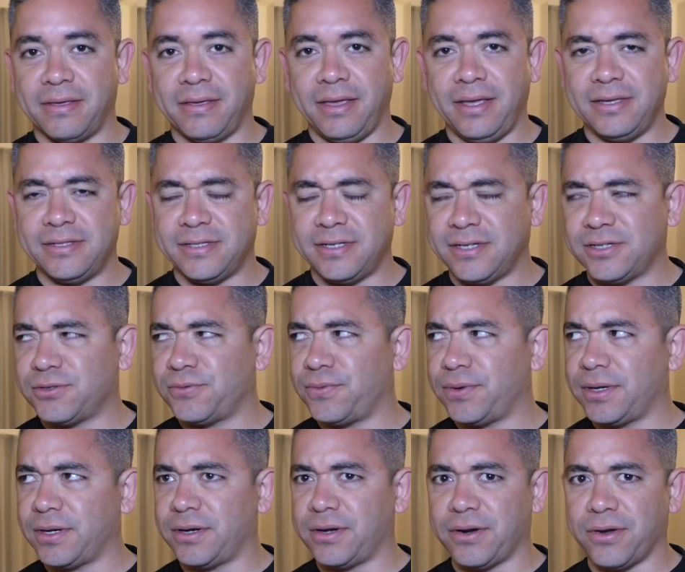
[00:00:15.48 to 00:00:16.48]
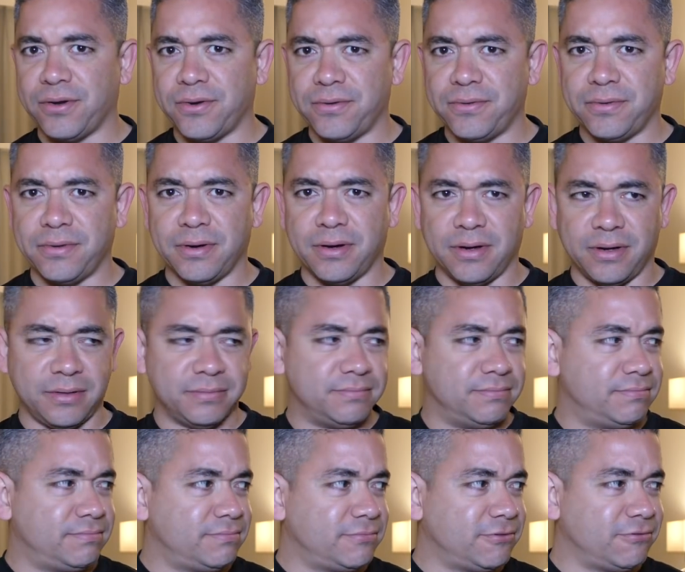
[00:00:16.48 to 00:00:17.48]
the easiest way to know um,
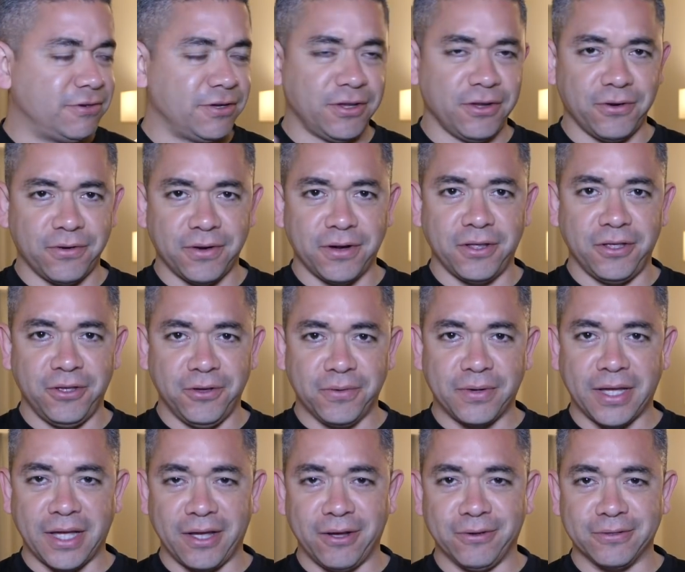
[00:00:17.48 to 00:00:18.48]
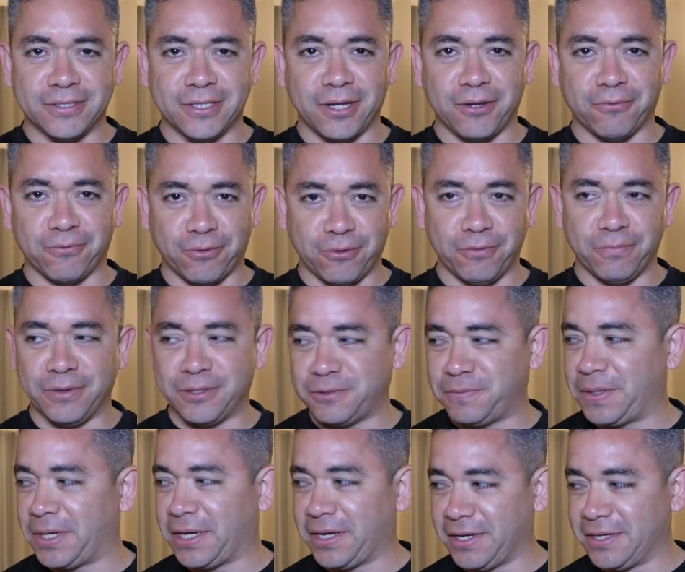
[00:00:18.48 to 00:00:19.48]
when you're in a U K hotel room is
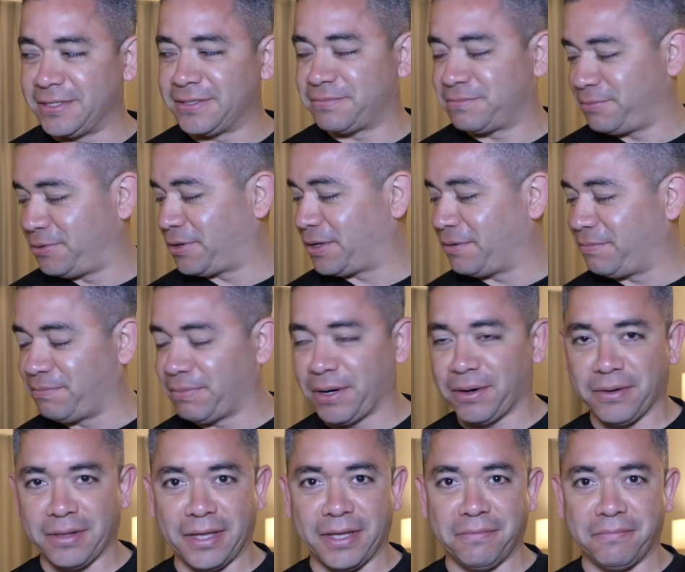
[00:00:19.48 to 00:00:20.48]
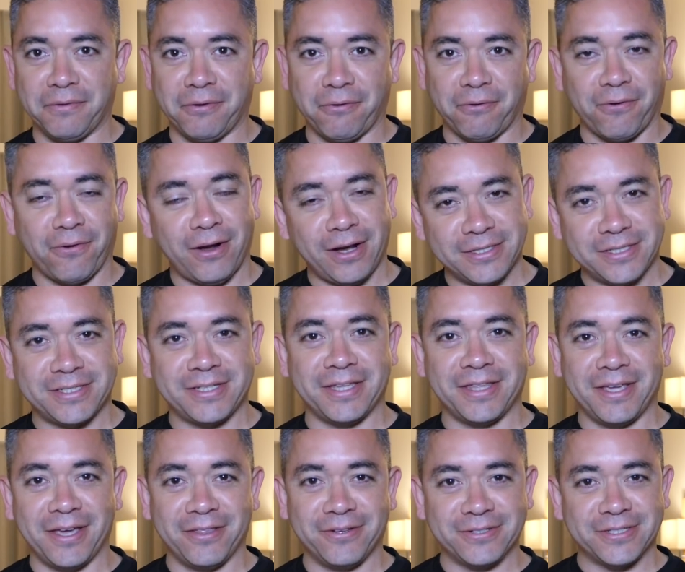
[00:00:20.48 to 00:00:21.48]
because you can barely cross to
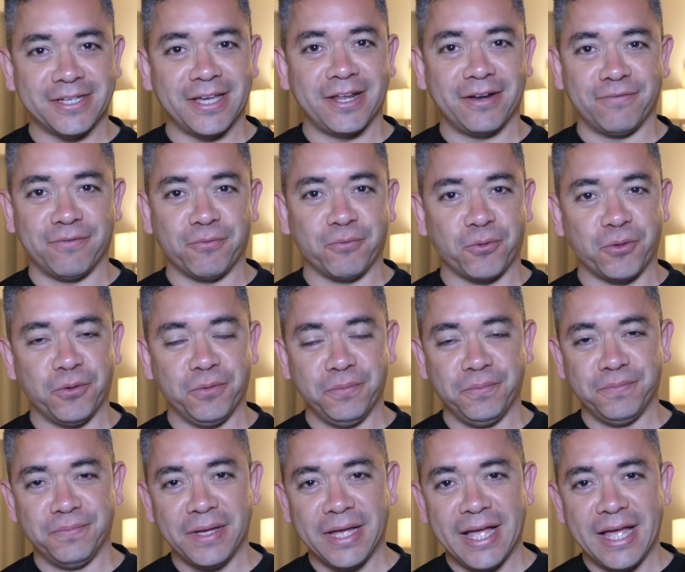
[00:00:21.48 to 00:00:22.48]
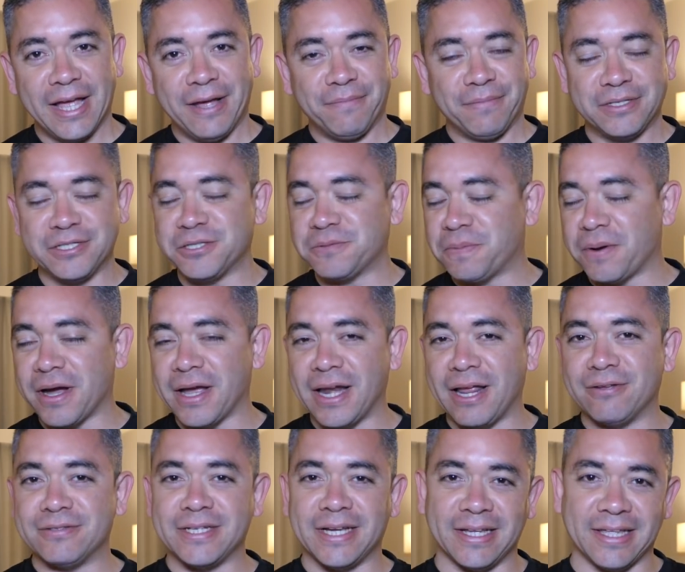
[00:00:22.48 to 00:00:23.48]
the other side of the room. This is
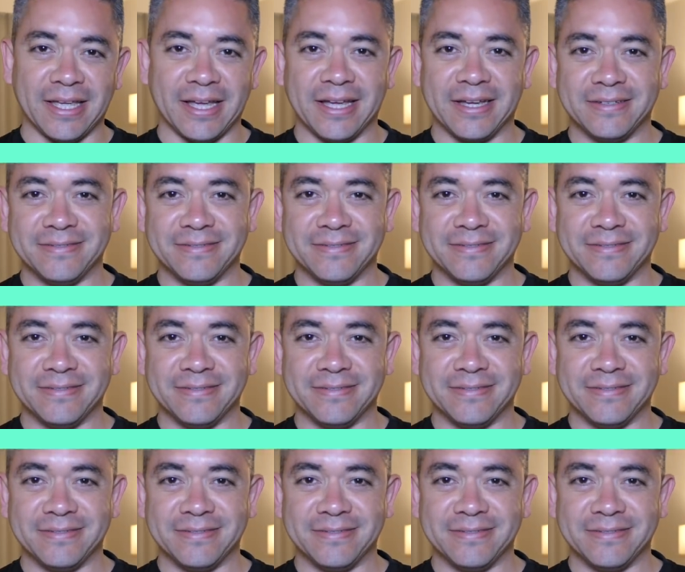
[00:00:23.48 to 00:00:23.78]
Pocketnow Daily.